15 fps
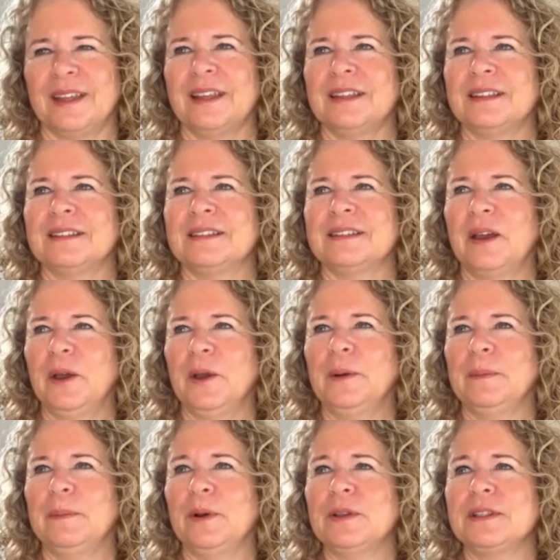So
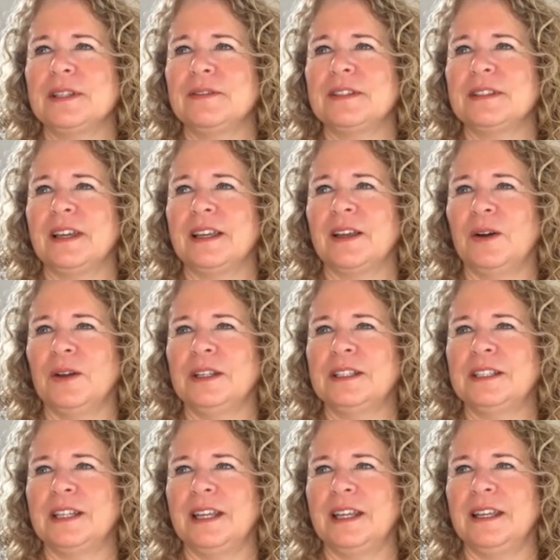positive
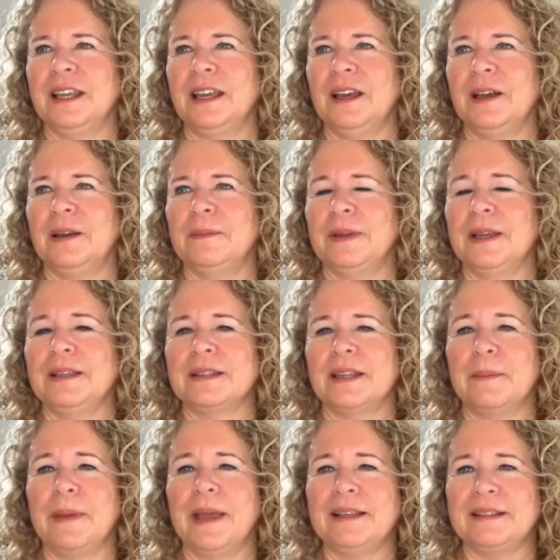psychology is an
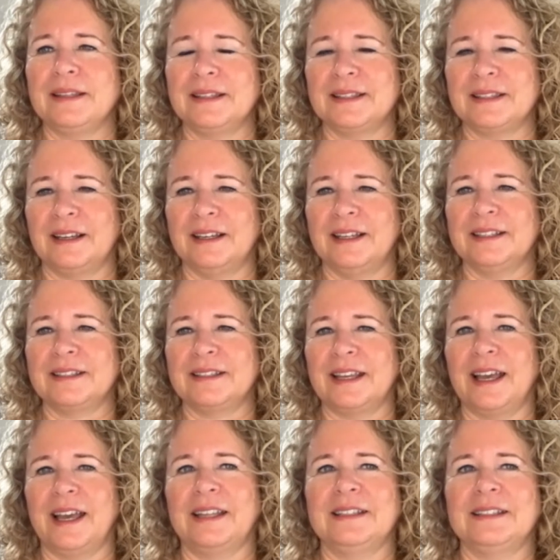amazing science
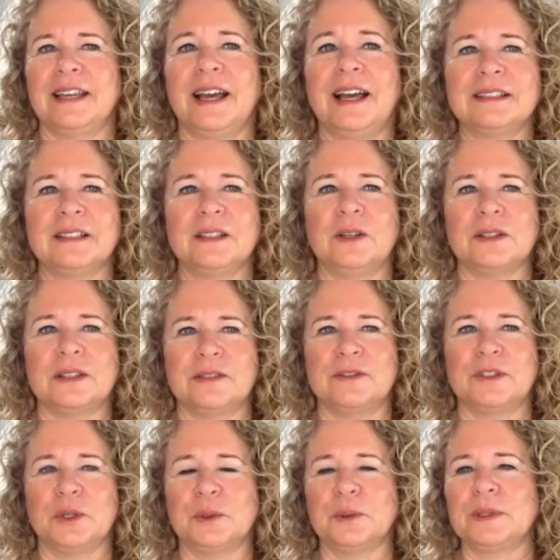and has lots
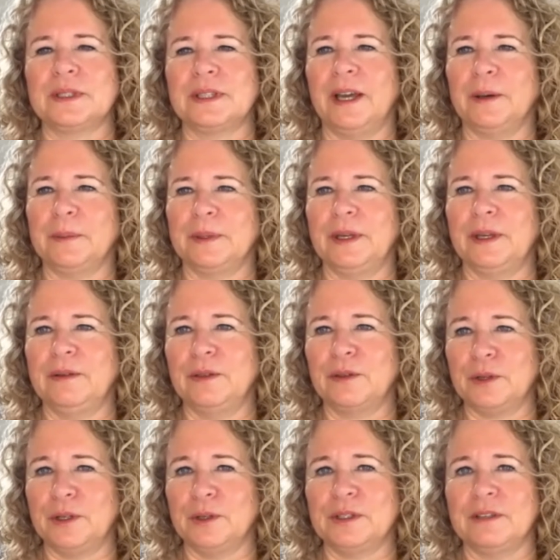of tools to help you
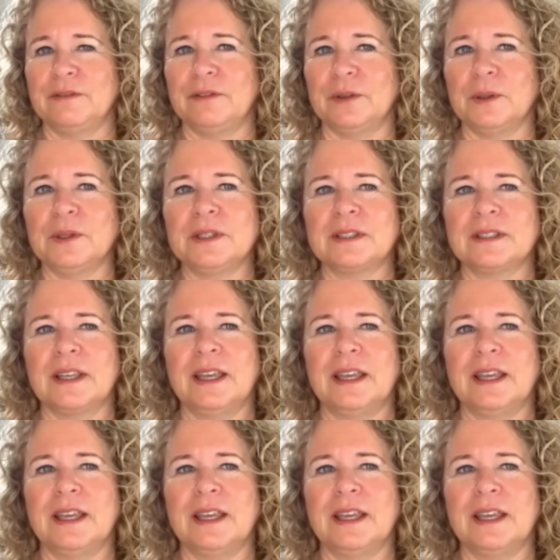through your divorce.